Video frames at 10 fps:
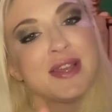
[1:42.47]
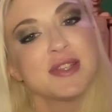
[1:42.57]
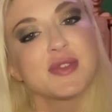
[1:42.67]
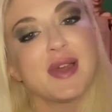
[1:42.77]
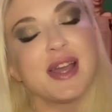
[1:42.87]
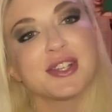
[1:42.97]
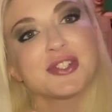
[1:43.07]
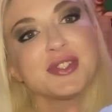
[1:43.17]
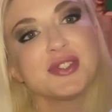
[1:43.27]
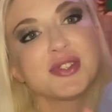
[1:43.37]
So I
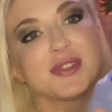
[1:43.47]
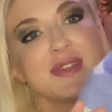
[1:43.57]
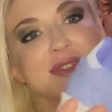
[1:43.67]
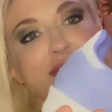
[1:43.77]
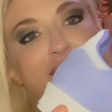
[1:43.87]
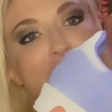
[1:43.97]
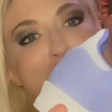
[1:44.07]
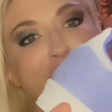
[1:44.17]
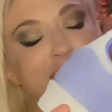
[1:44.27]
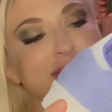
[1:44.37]
actually took these out of the
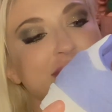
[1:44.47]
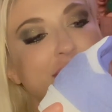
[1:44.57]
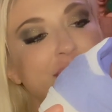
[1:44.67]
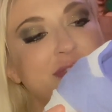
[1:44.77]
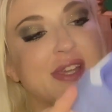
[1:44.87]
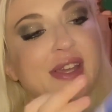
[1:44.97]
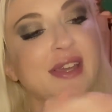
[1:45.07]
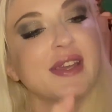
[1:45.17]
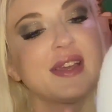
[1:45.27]
box the other day,